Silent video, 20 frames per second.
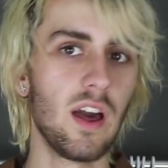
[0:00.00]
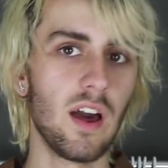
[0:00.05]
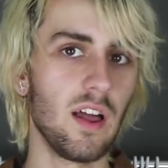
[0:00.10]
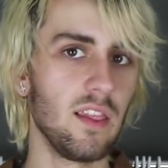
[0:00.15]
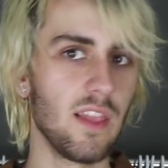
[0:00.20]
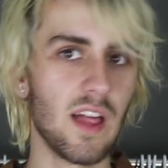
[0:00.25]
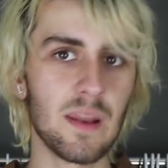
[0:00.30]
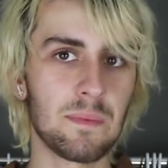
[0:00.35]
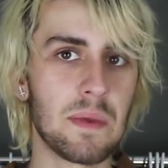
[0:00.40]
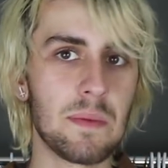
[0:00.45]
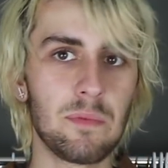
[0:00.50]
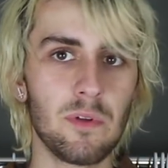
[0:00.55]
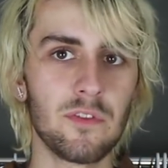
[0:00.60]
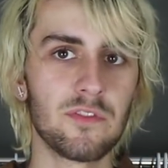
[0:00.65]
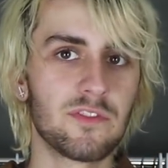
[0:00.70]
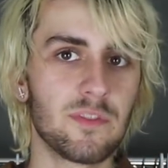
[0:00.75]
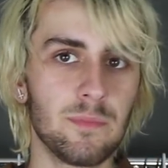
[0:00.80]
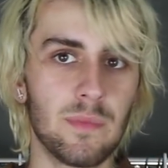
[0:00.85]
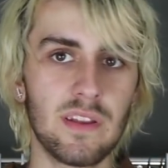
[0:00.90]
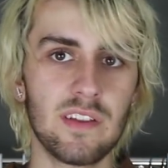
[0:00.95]
A lot of people
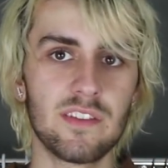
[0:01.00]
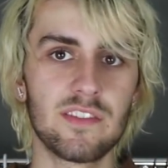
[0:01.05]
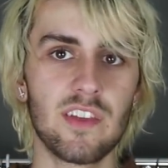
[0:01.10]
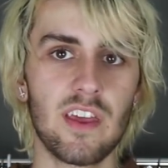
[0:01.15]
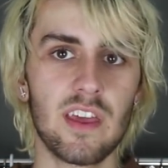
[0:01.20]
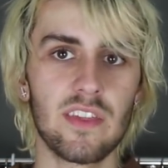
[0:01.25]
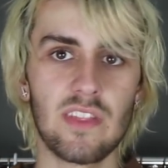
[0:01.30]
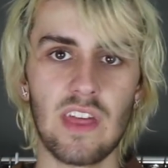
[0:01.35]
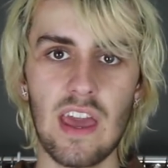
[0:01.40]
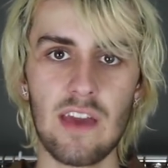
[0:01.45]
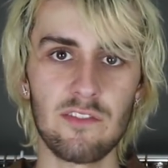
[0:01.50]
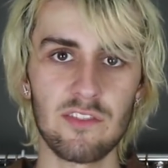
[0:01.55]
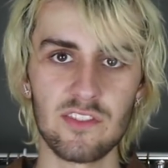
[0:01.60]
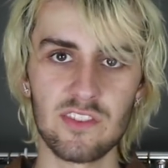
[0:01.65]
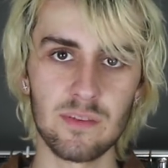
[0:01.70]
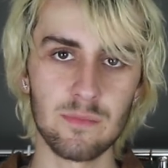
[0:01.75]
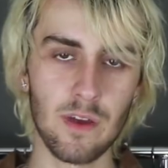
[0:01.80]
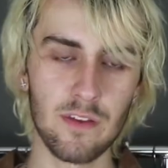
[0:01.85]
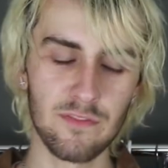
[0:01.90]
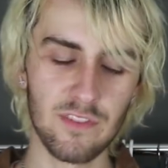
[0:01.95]
have been saying they haven't
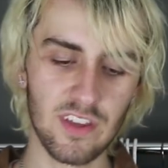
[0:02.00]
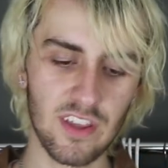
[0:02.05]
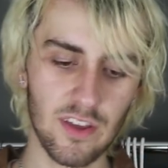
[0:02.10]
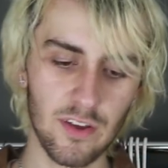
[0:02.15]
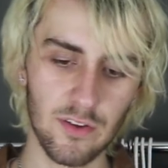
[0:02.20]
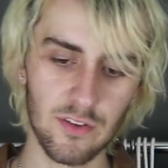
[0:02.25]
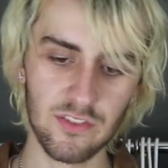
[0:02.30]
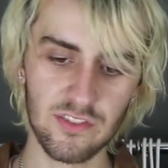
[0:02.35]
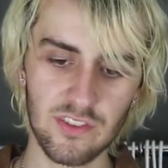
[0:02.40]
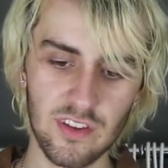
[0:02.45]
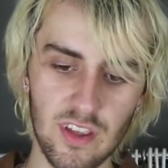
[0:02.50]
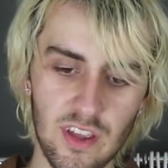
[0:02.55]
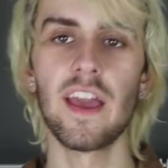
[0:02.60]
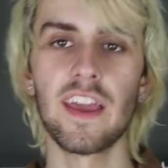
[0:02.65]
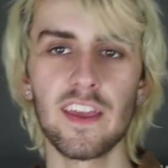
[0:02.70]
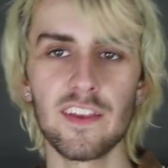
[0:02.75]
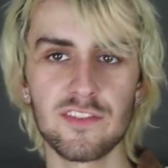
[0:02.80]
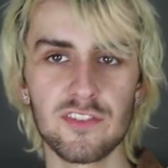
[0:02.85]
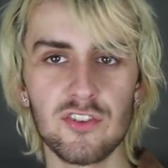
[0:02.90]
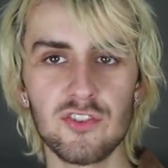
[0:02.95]
seen my videos.
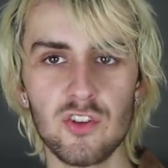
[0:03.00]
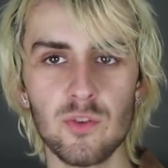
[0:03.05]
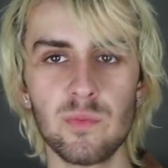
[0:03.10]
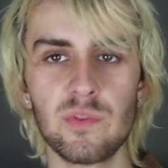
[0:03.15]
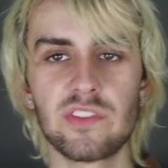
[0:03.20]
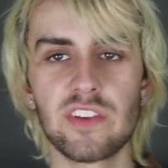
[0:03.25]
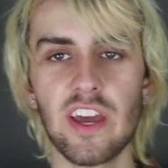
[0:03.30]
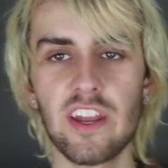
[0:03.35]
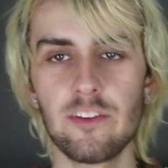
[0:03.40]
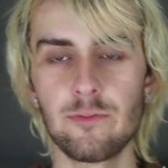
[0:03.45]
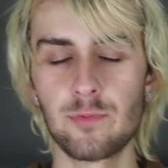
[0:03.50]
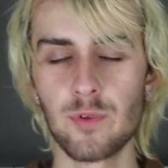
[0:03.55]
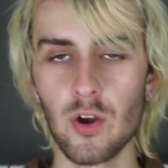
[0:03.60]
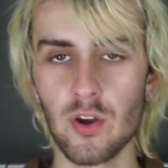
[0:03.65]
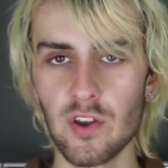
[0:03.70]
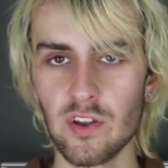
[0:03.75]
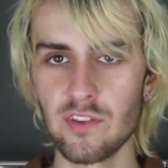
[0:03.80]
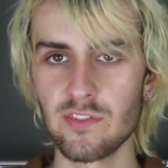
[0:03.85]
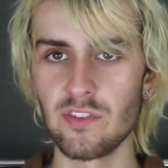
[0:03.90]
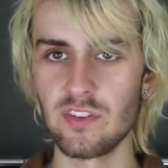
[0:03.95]
I guess YouTube is kind of
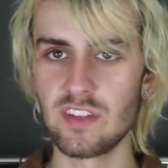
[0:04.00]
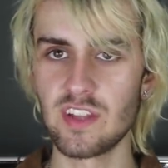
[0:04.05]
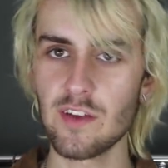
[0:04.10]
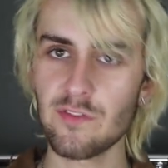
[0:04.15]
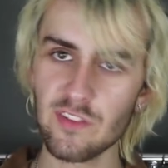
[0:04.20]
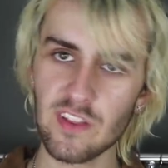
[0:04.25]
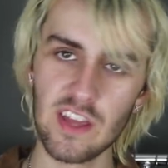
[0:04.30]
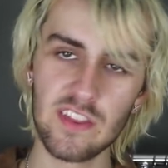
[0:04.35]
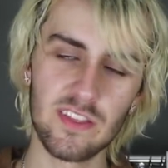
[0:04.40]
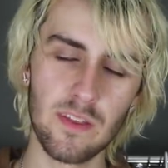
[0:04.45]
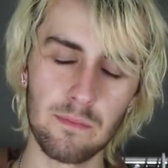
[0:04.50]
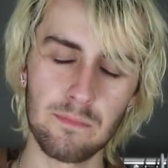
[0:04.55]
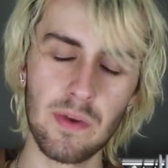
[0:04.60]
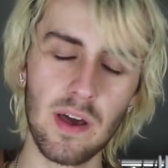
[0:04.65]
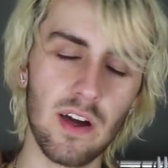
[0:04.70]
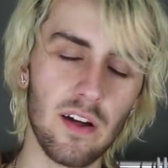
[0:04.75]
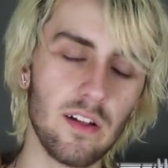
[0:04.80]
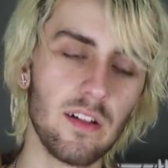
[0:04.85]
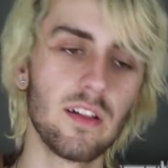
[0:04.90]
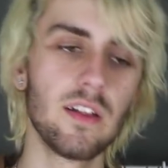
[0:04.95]
broken, so definitely hit the
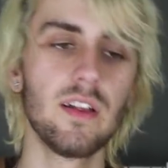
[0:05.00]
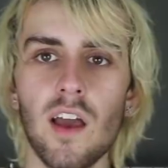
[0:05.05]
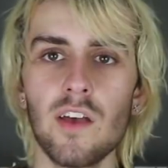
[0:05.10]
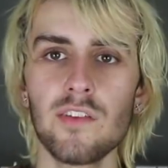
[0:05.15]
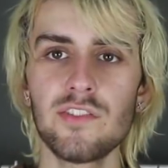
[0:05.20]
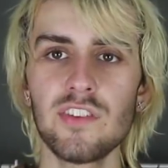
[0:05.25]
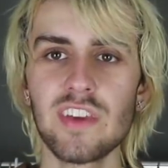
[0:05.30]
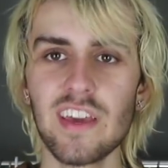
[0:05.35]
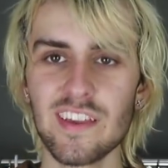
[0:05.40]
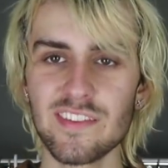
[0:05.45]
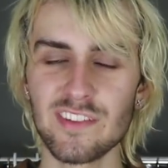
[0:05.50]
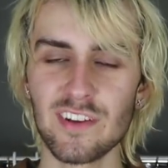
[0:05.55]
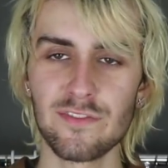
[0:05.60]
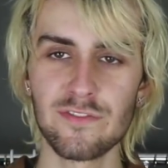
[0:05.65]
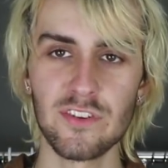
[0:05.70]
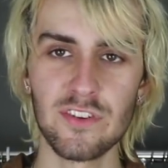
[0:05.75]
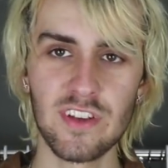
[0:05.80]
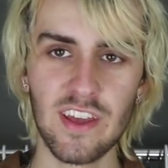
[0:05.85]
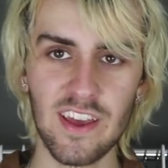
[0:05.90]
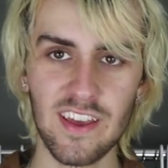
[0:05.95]
bell. I'll see you guys in a
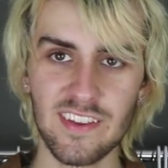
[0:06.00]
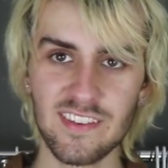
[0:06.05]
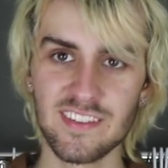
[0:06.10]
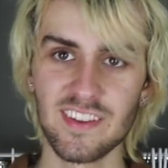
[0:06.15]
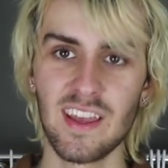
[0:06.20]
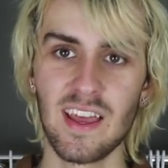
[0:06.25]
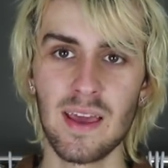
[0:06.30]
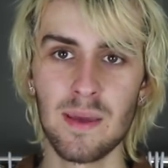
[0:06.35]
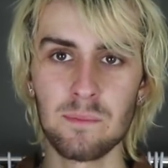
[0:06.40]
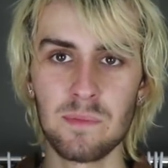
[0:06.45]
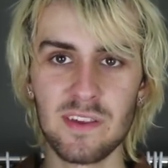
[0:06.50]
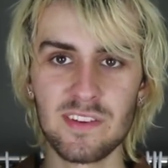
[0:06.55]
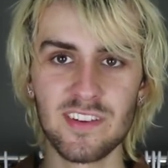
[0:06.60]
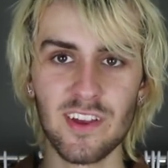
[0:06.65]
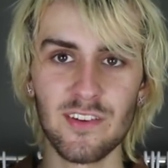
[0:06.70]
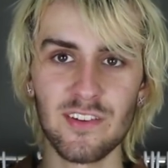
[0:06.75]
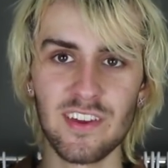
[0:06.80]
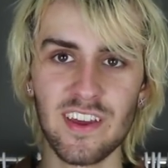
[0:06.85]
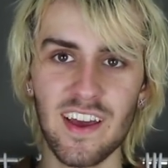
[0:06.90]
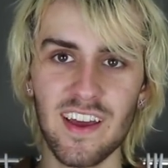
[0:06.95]
few days. Peace
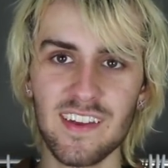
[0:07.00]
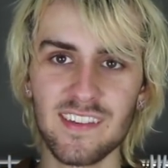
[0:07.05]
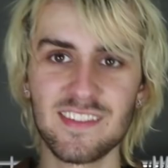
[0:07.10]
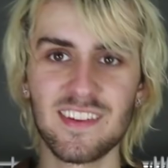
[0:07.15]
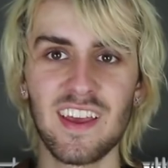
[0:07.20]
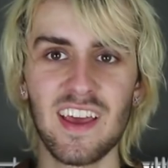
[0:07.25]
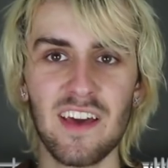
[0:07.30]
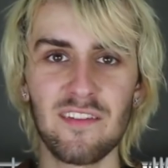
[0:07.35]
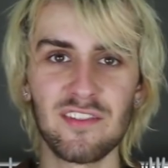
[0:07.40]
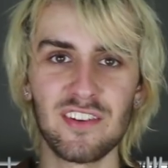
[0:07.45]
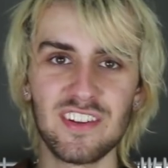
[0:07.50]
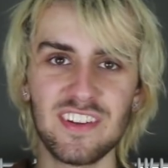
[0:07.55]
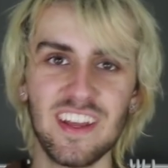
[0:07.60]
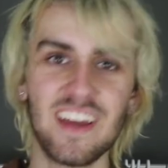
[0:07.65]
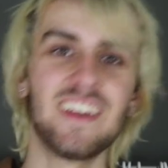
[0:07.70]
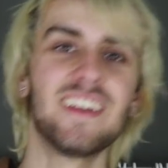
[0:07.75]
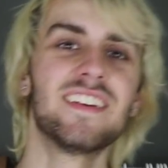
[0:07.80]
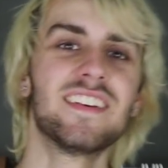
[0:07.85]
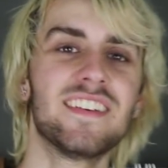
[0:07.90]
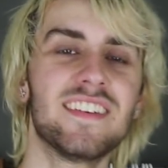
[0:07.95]
out, you guys. Have a good
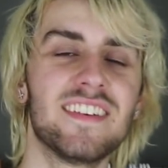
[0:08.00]
day.